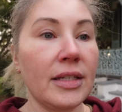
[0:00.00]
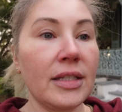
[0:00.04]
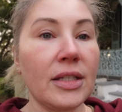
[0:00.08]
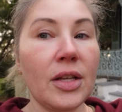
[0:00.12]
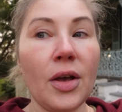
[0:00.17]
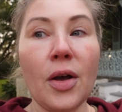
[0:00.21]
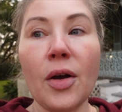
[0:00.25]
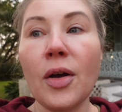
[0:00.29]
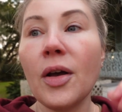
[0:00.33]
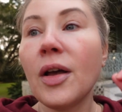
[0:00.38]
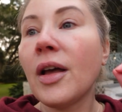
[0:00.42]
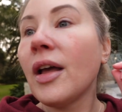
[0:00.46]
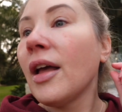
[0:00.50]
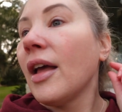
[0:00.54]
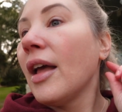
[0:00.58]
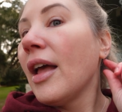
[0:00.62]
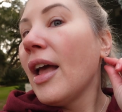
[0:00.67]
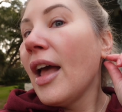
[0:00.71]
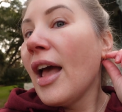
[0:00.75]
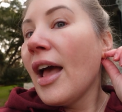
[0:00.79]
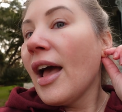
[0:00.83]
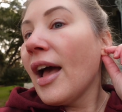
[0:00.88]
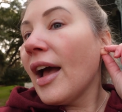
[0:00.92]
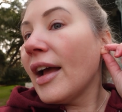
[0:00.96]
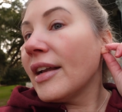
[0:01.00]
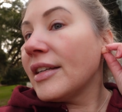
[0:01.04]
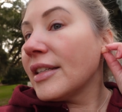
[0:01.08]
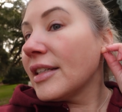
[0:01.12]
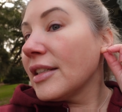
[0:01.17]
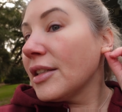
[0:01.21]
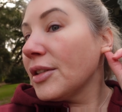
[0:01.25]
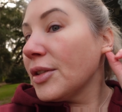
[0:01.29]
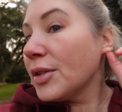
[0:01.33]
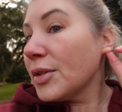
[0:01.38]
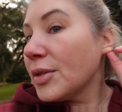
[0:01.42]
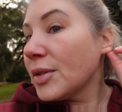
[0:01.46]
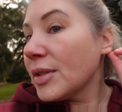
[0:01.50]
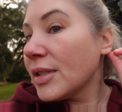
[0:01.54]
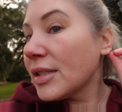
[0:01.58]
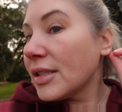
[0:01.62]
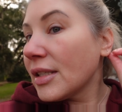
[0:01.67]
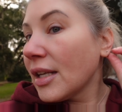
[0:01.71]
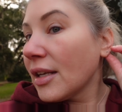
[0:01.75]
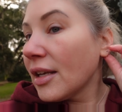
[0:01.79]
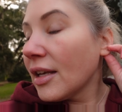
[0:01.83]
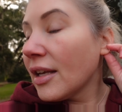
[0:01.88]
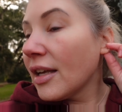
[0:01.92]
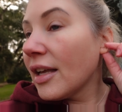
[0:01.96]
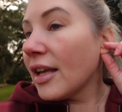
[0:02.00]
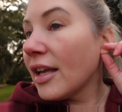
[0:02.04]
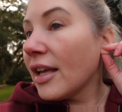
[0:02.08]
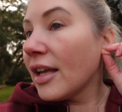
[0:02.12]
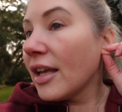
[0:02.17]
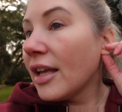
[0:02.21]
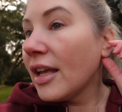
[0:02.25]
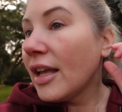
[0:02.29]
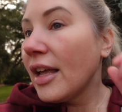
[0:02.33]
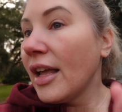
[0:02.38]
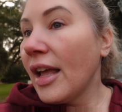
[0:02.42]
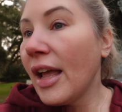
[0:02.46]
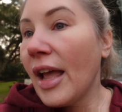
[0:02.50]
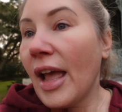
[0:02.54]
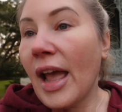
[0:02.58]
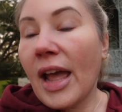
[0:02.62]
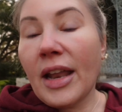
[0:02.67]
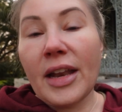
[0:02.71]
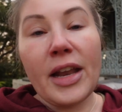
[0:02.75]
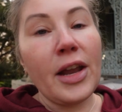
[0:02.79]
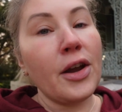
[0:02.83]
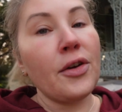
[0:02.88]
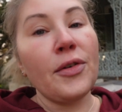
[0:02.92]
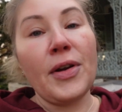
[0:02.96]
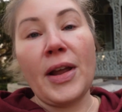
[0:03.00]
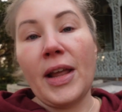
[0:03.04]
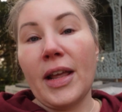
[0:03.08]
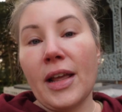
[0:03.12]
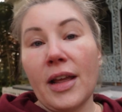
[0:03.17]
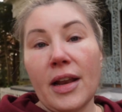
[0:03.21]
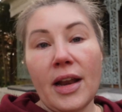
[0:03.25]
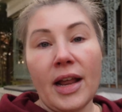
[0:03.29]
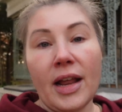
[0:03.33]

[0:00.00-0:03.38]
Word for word: So I did lose an earring